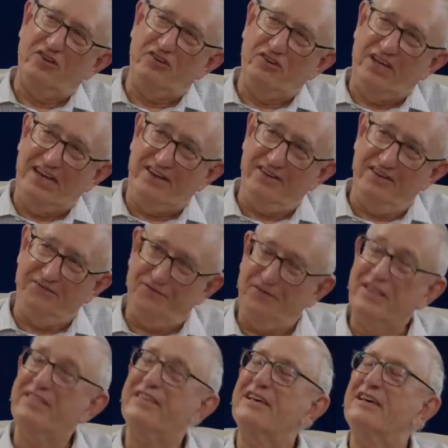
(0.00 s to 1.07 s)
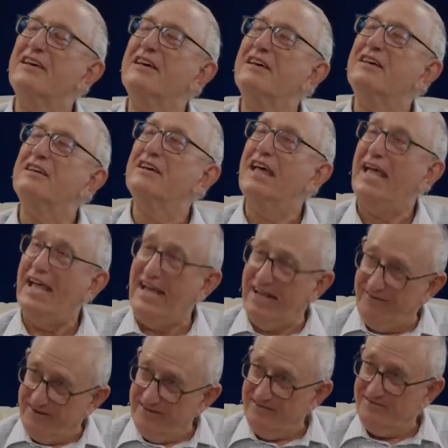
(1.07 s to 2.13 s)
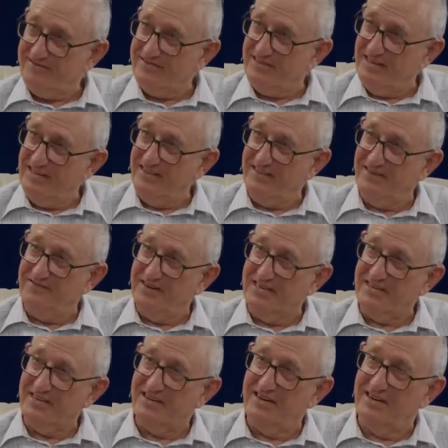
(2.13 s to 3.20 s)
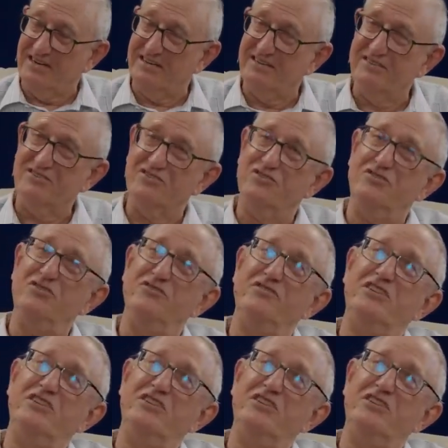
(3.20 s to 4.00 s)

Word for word: rid of the errors in the Vaticanus to